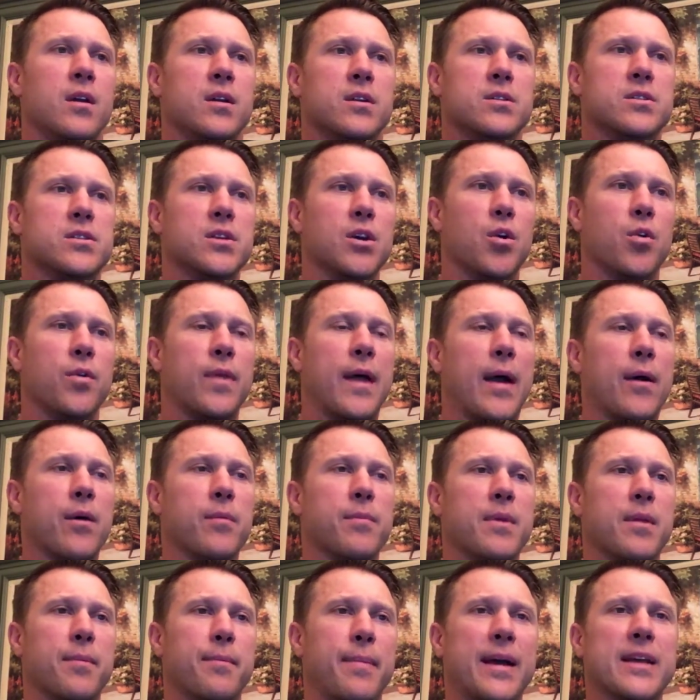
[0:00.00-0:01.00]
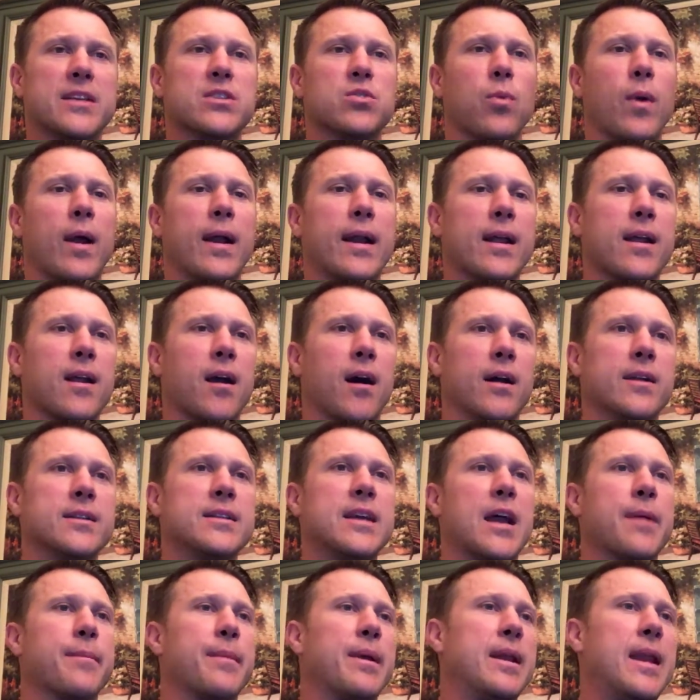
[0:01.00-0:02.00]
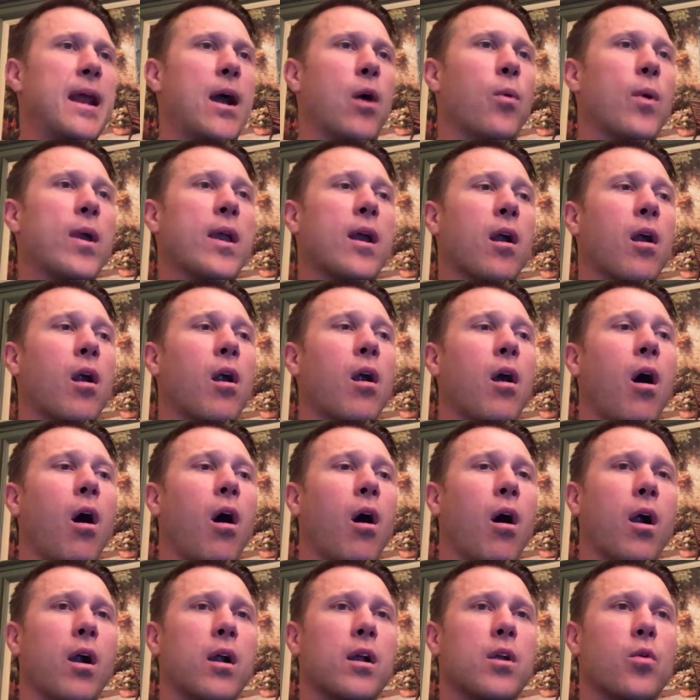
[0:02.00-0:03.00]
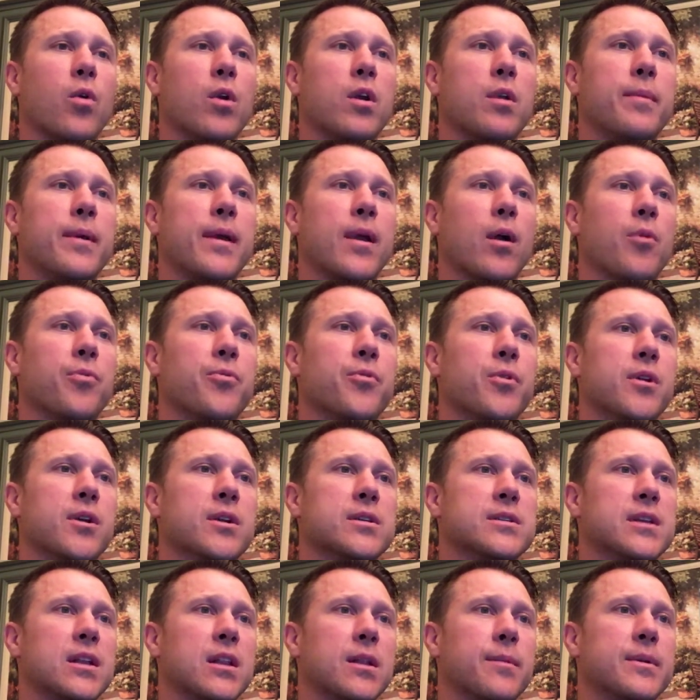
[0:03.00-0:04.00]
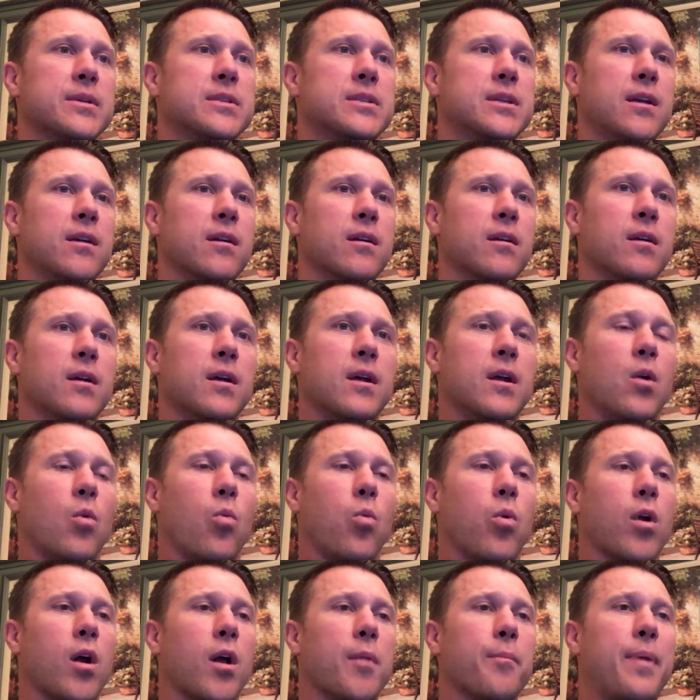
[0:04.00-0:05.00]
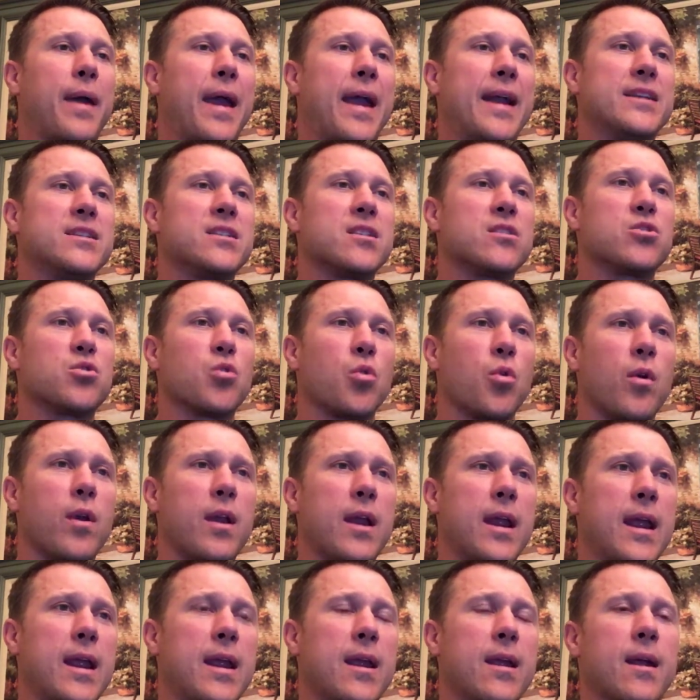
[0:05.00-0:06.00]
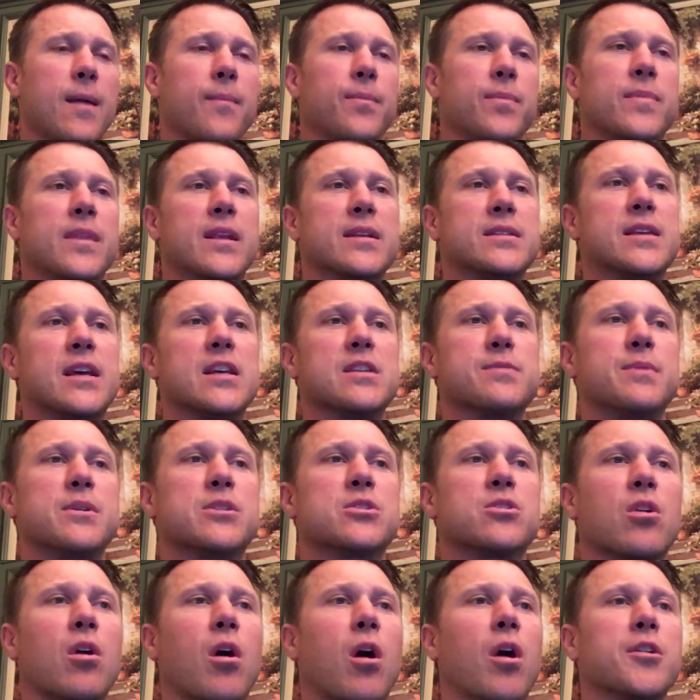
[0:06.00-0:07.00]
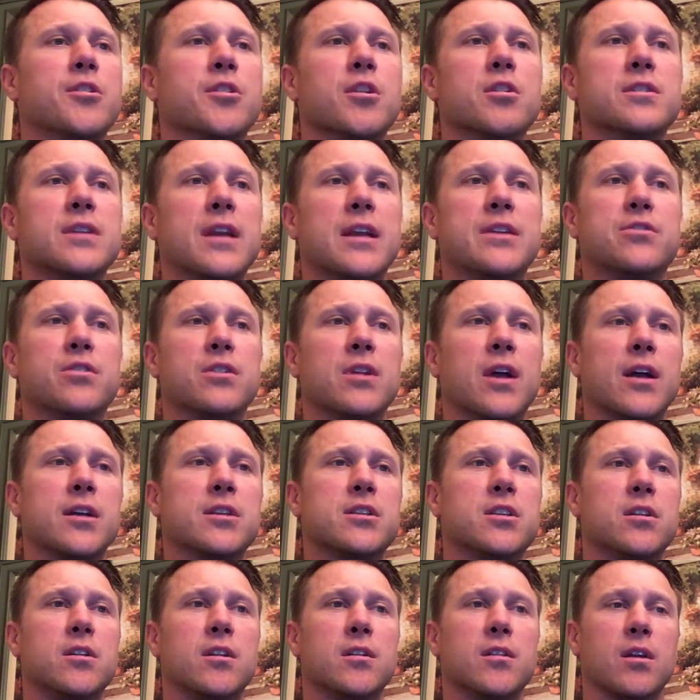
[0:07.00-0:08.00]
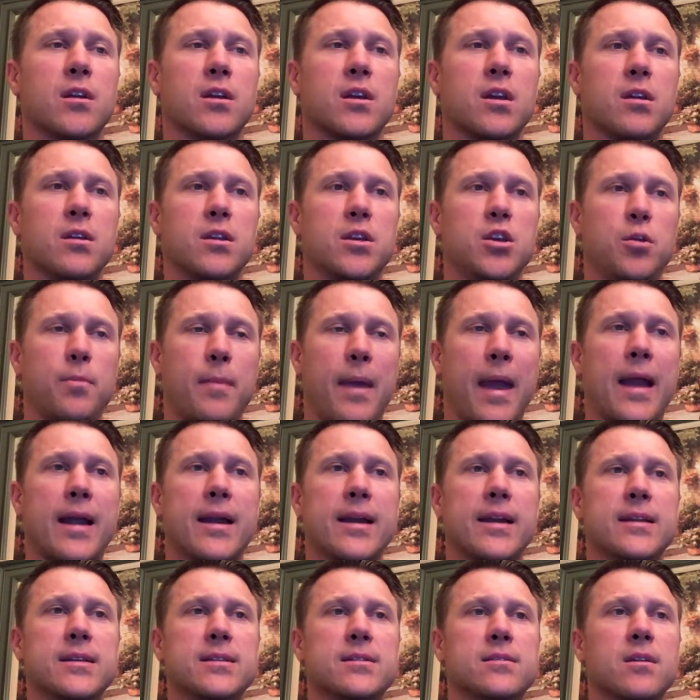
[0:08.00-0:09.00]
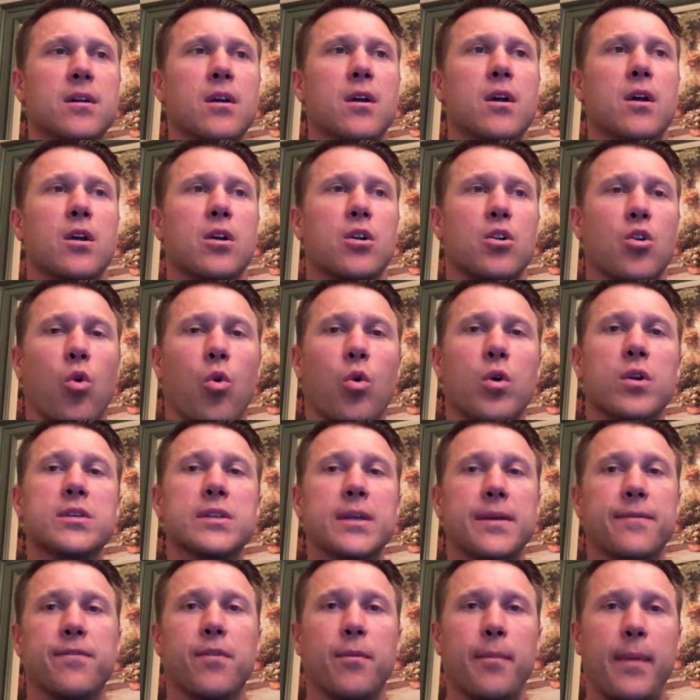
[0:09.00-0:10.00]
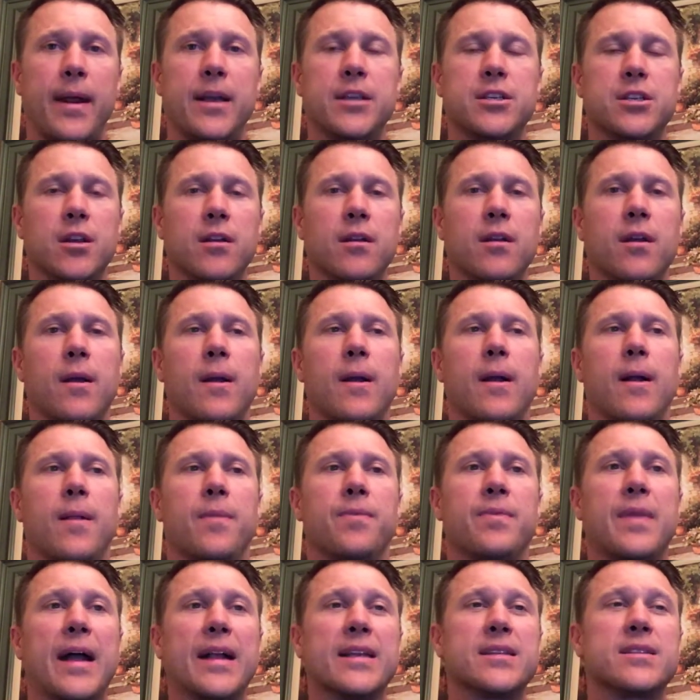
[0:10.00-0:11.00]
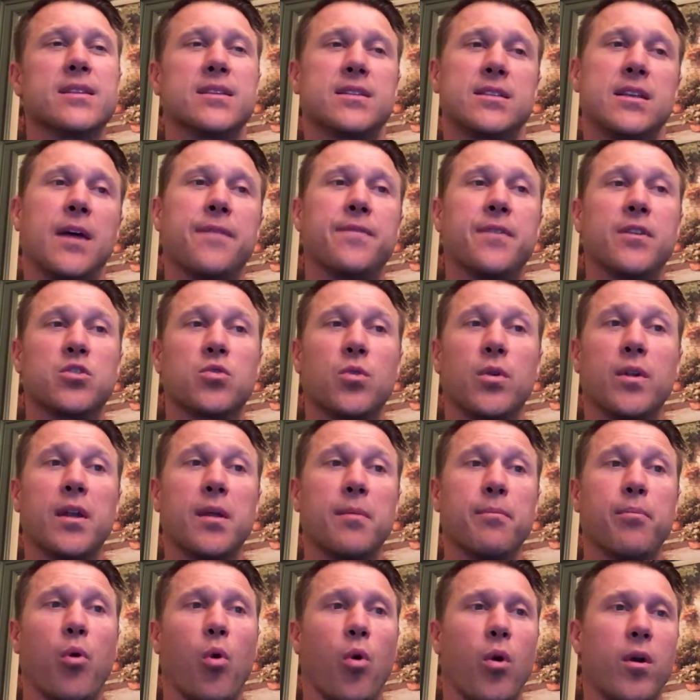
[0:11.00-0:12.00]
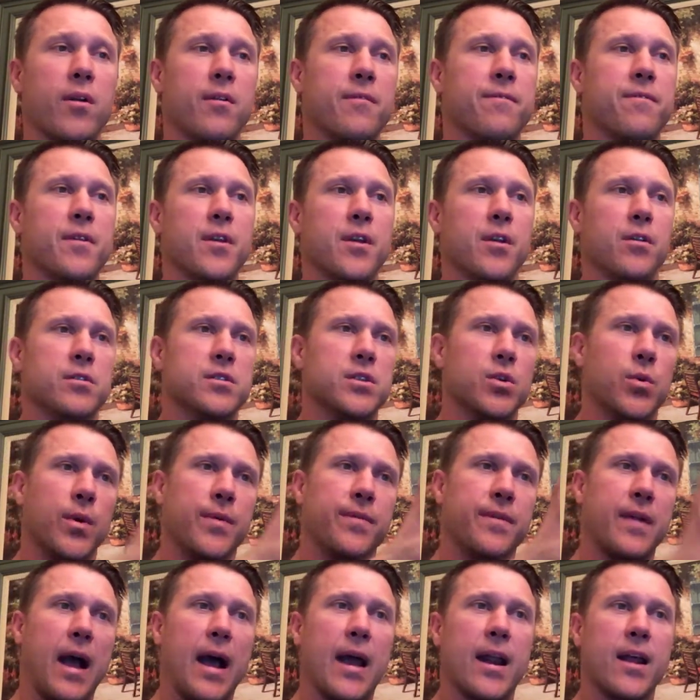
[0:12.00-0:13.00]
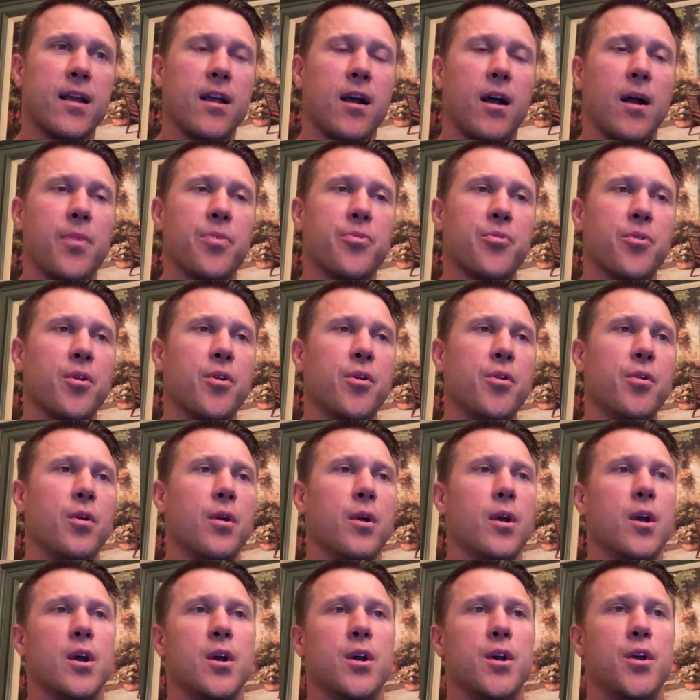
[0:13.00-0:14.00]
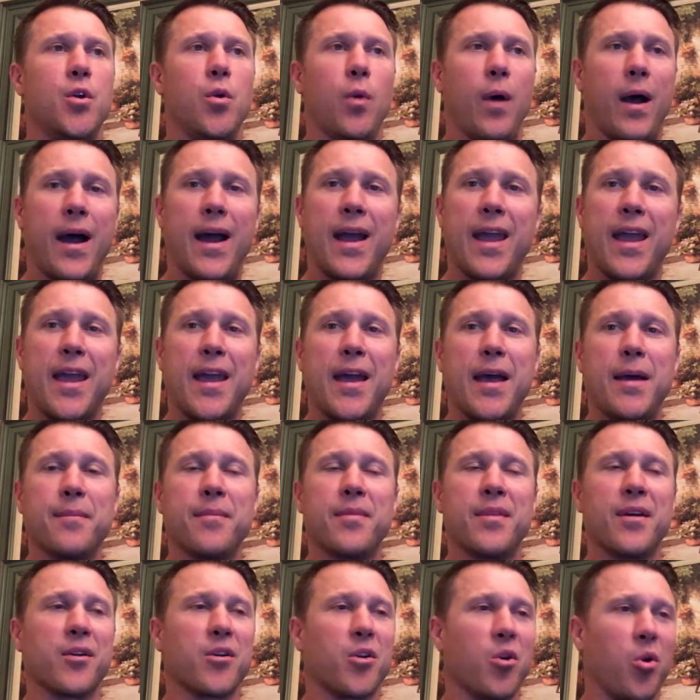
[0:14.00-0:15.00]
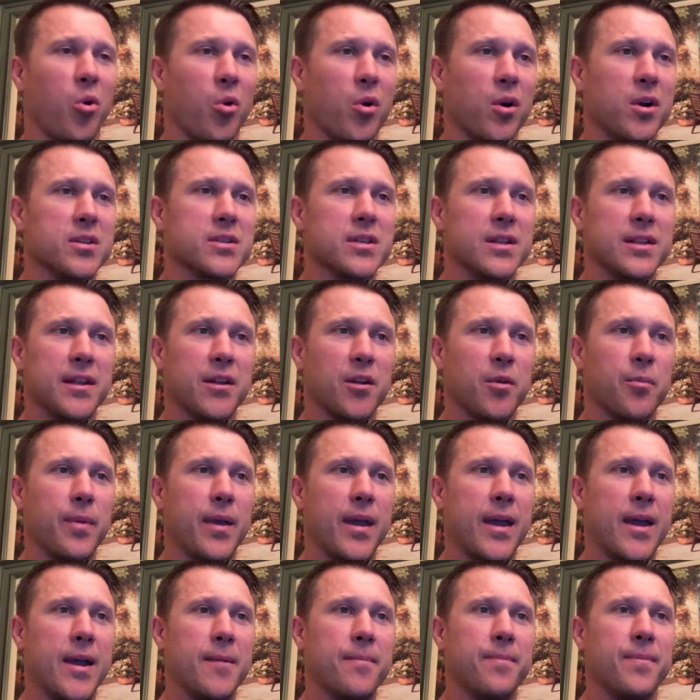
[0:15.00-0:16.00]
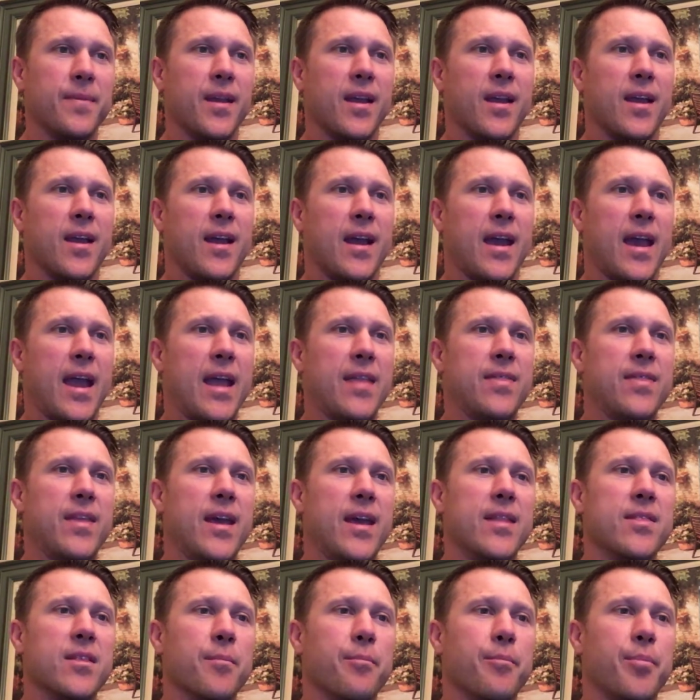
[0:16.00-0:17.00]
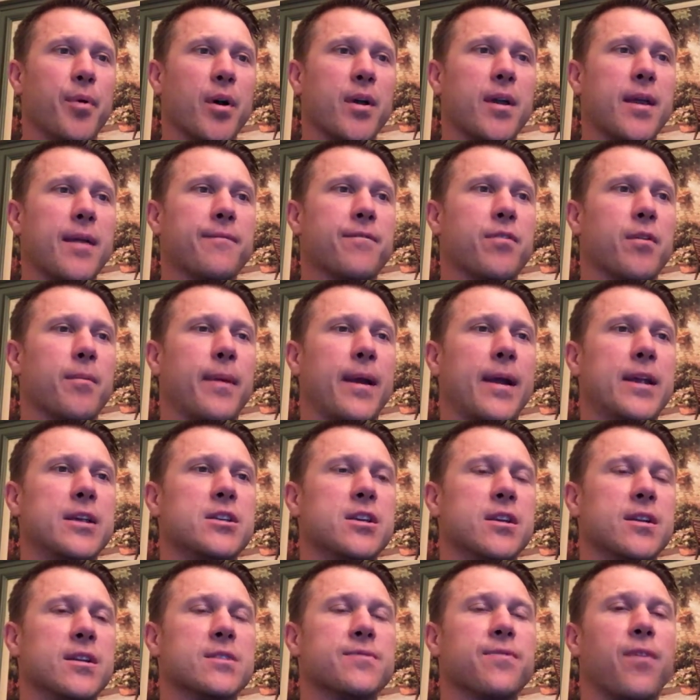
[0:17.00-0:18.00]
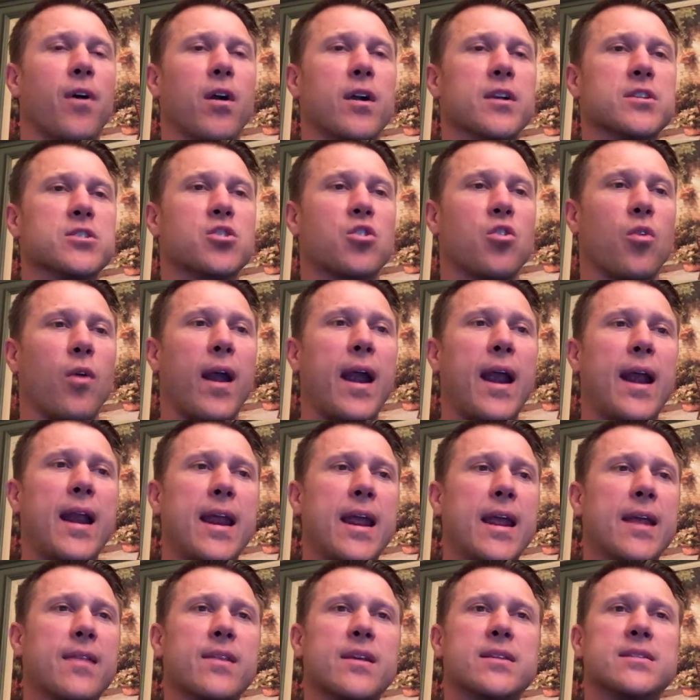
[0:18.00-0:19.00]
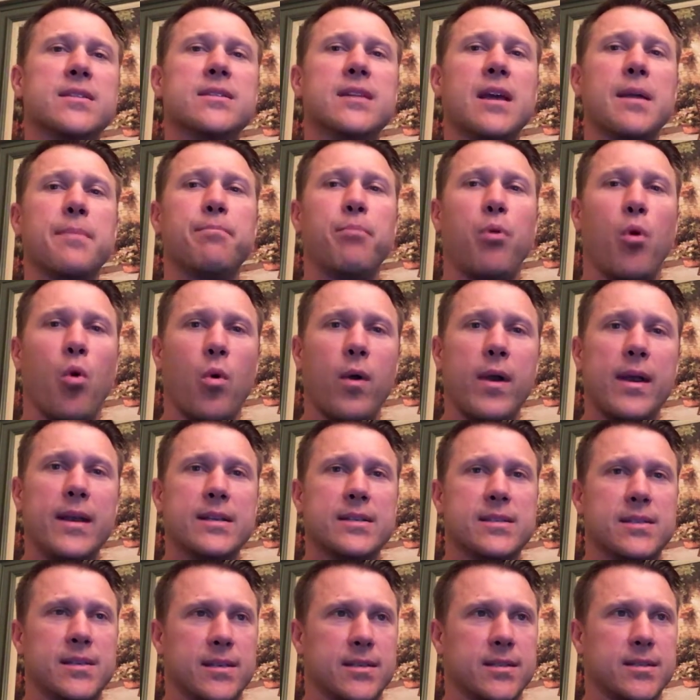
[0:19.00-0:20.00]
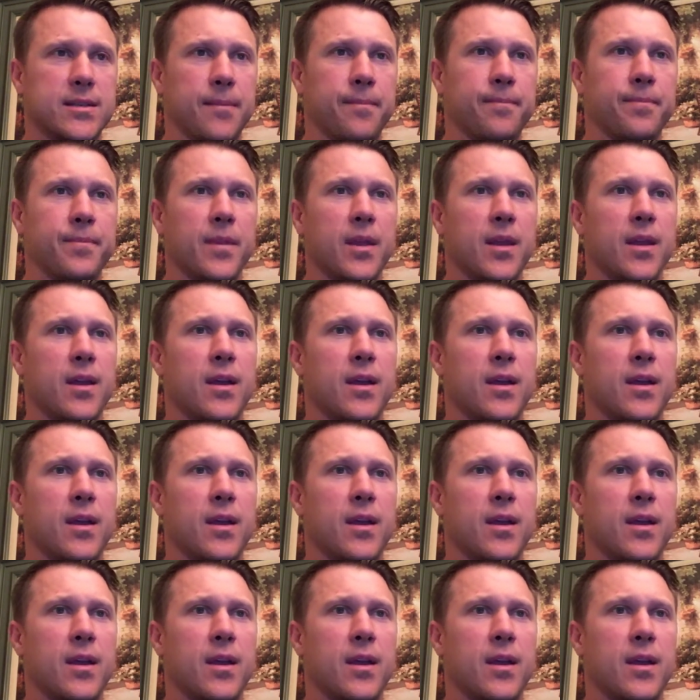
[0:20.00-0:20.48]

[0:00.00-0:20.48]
So that would be the best way to contact me. Now, we are going to be going through your syllabus here. We're on page 3 that says Mr. Archer's Introduction to the Humanities Course Information. That's the stuff that's really important for you. So we've kind of gone through who I am, the course a little bit, and then the book information. As far as grading, this is a point system.